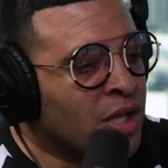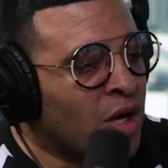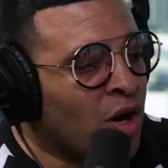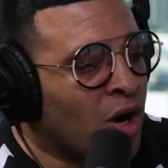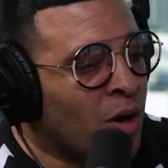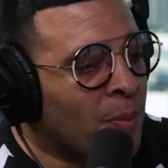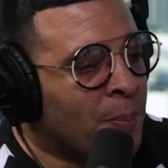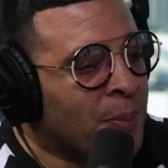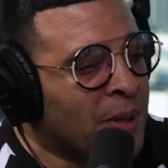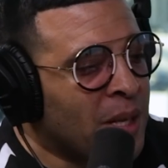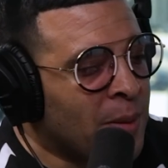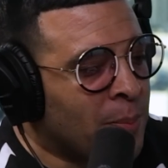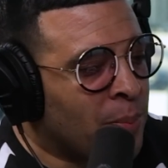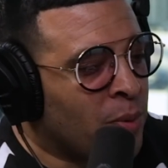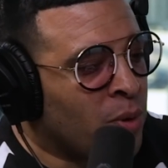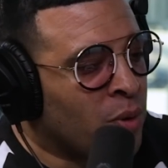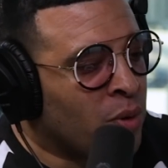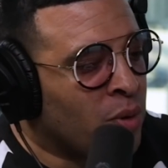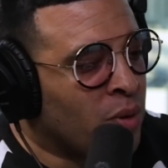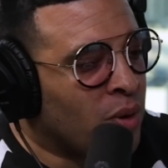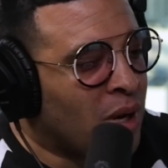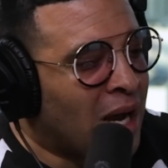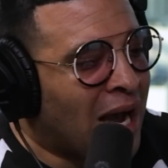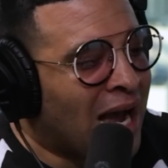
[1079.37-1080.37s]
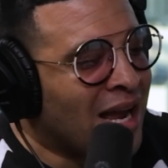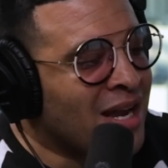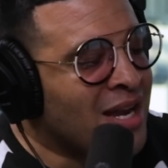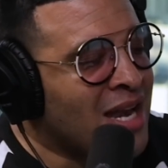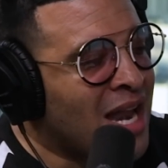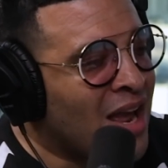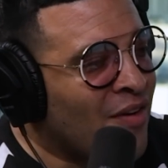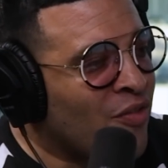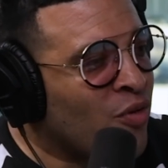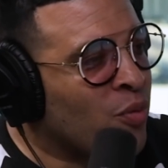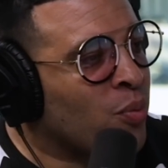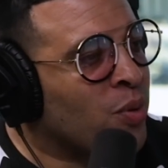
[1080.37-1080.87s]
there are people I
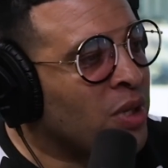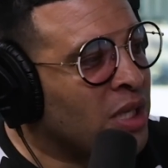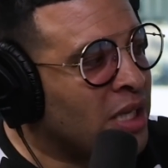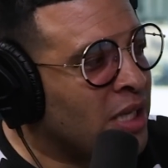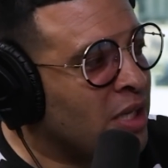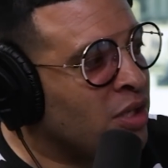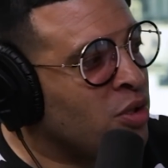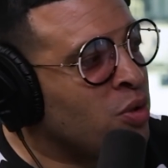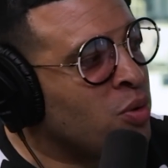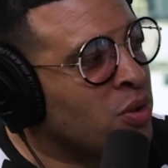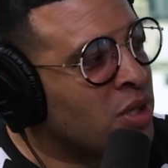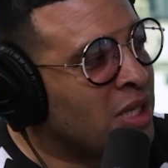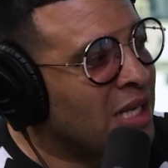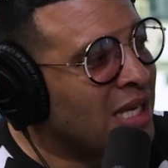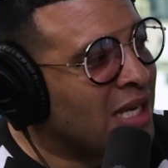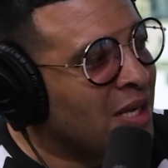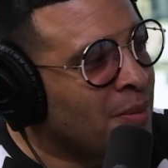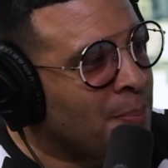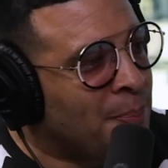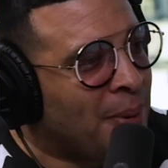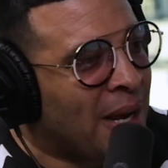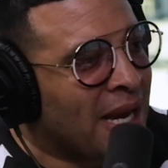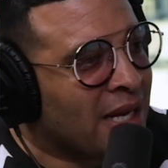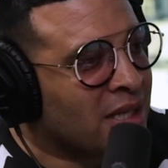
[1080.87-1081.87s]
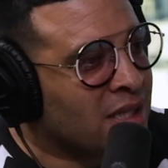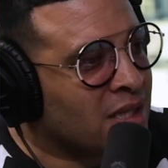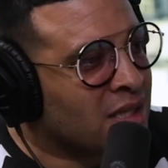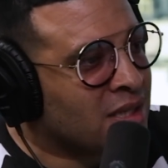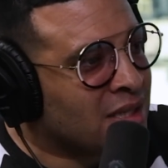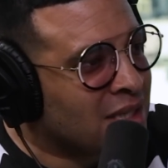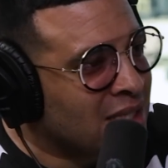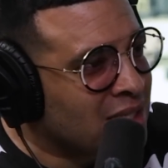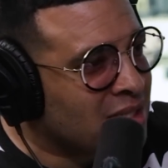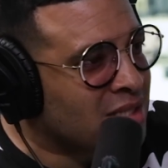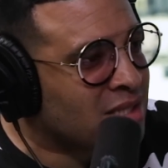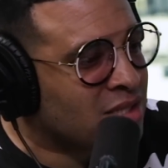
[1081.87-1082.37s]
never really knew the impact
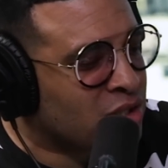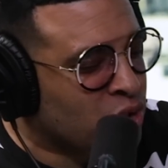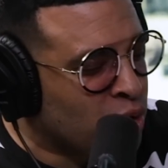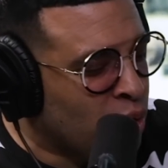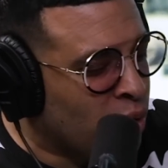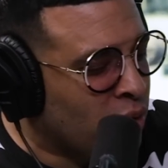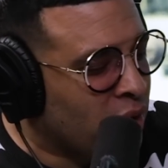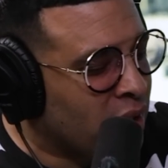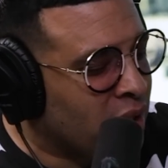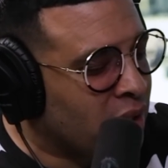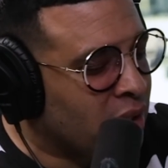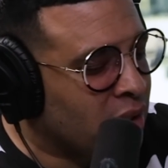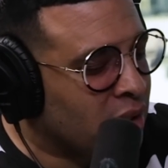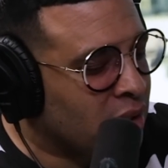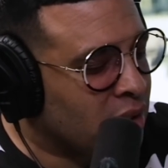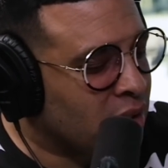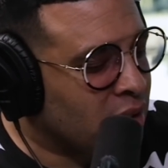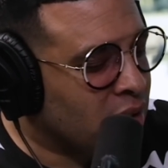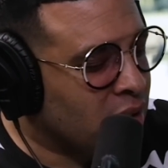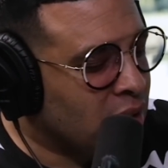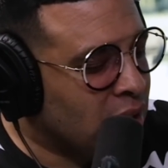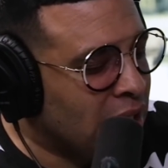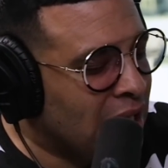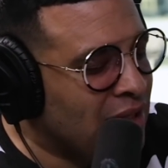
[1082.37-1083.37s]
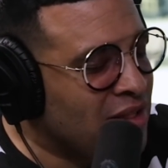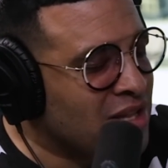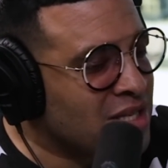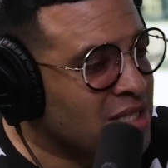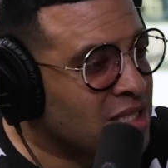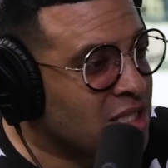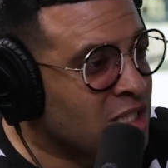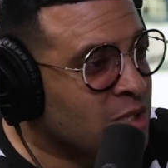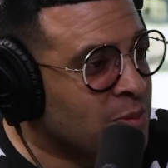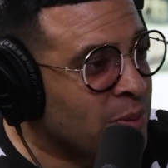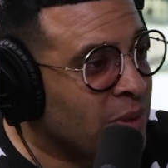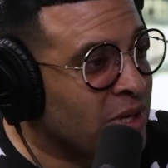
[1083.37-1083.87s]
that this story and
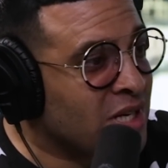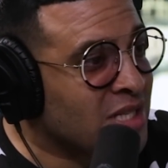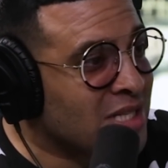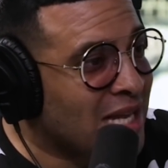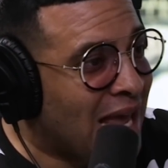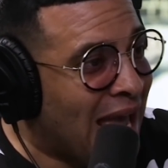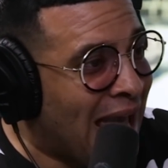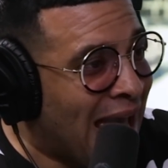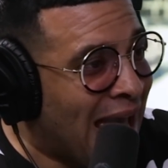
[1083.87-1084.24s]
this experience